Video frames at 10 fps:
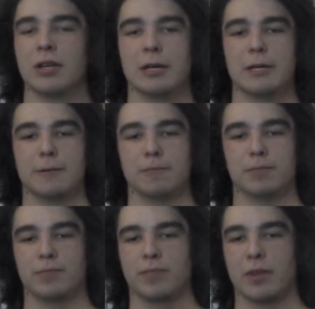
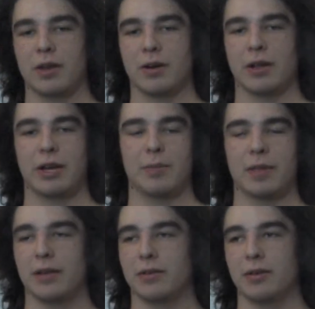in our lineup,
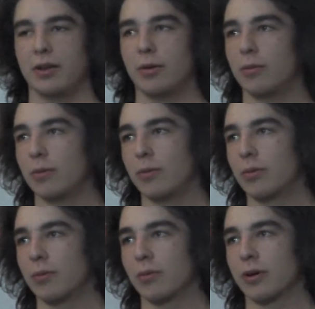that
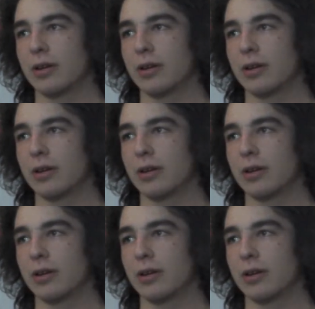we're